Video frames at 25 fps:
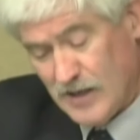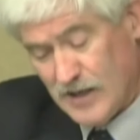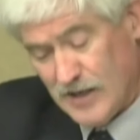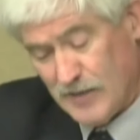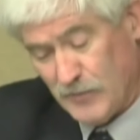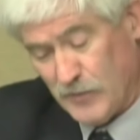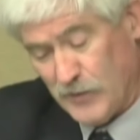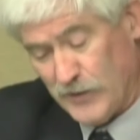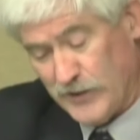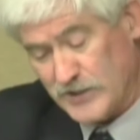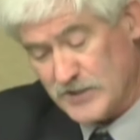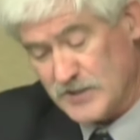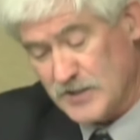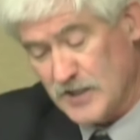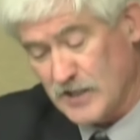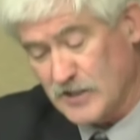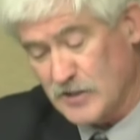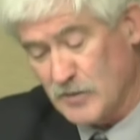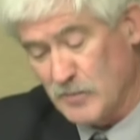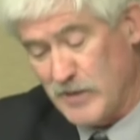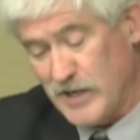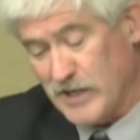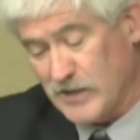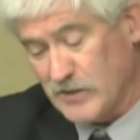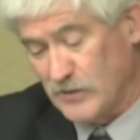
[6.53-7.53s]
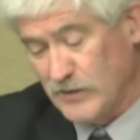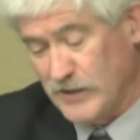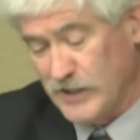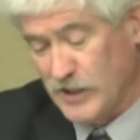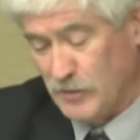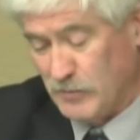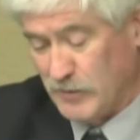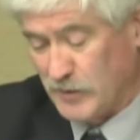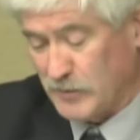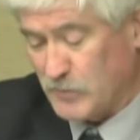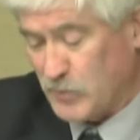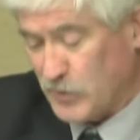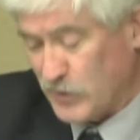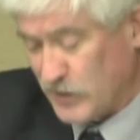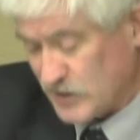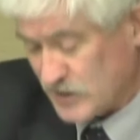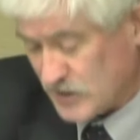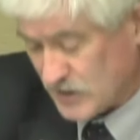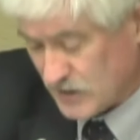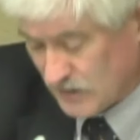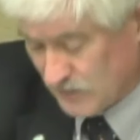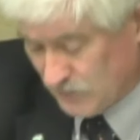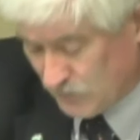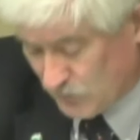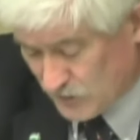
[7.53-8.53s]
I'm going to ask Dr. Michael Helmick,
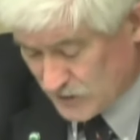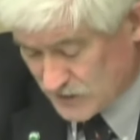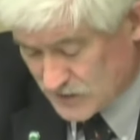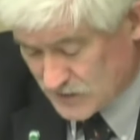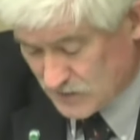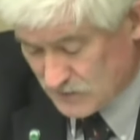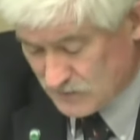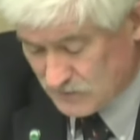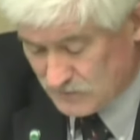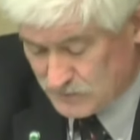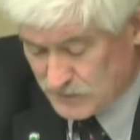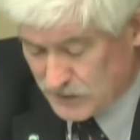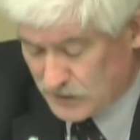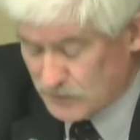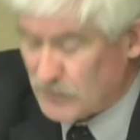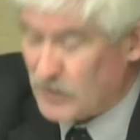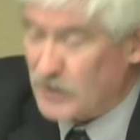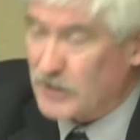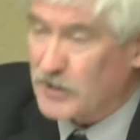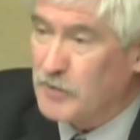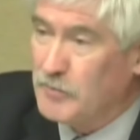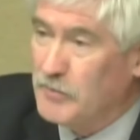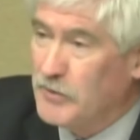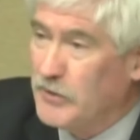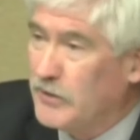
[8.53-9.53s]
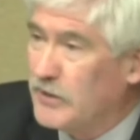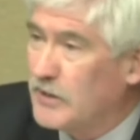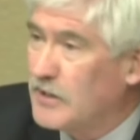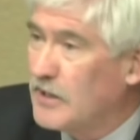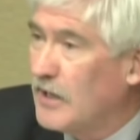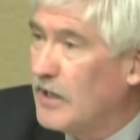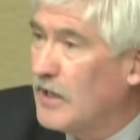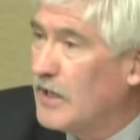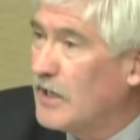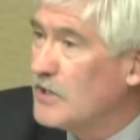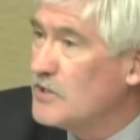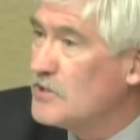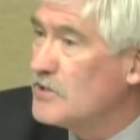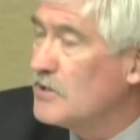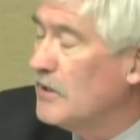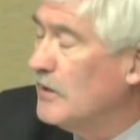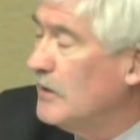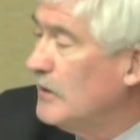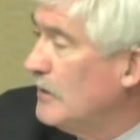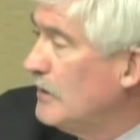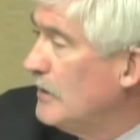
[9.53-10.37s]
president of Western Piedmont Community College,